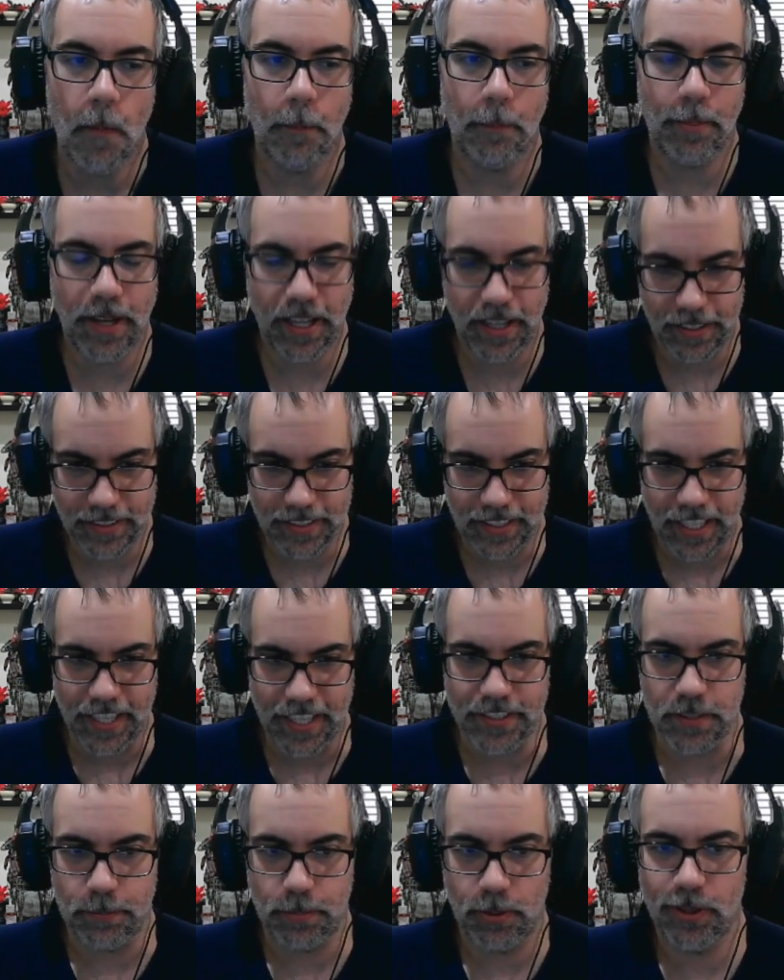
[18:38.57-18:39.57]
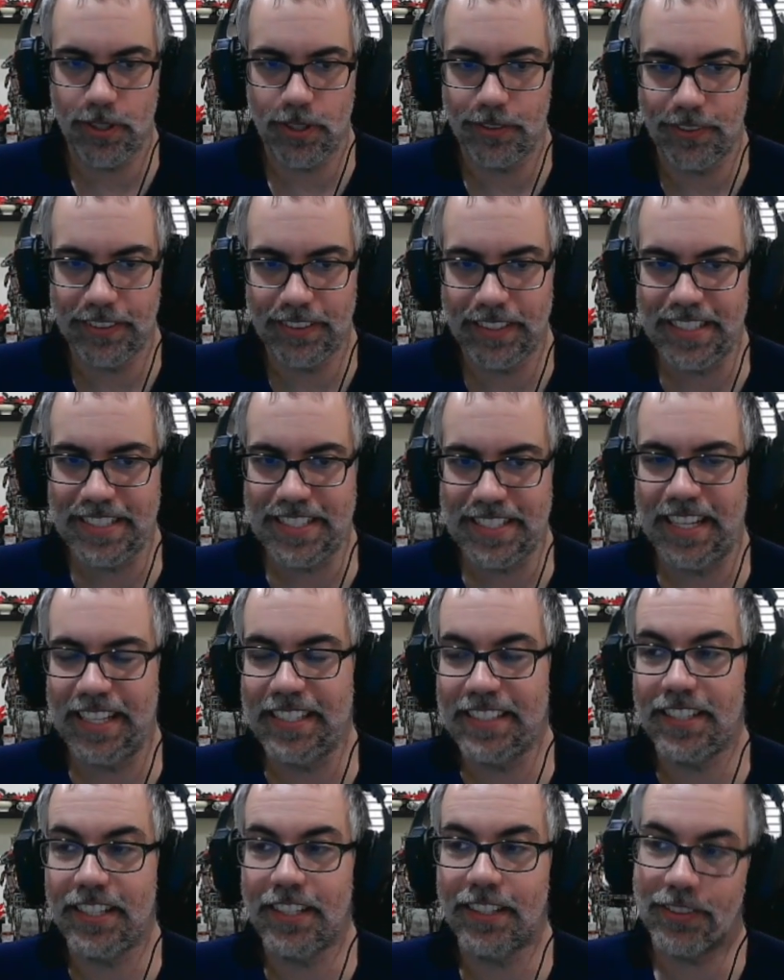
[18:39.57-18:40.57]
But it's important to realize that
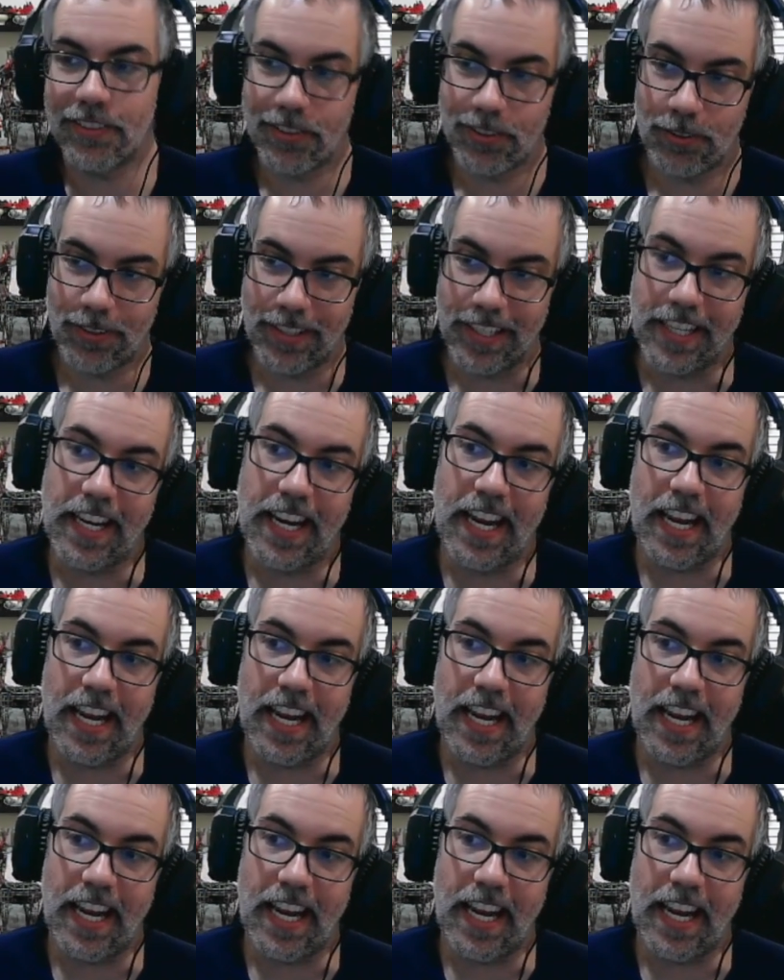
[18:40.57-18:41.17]
at tier 3,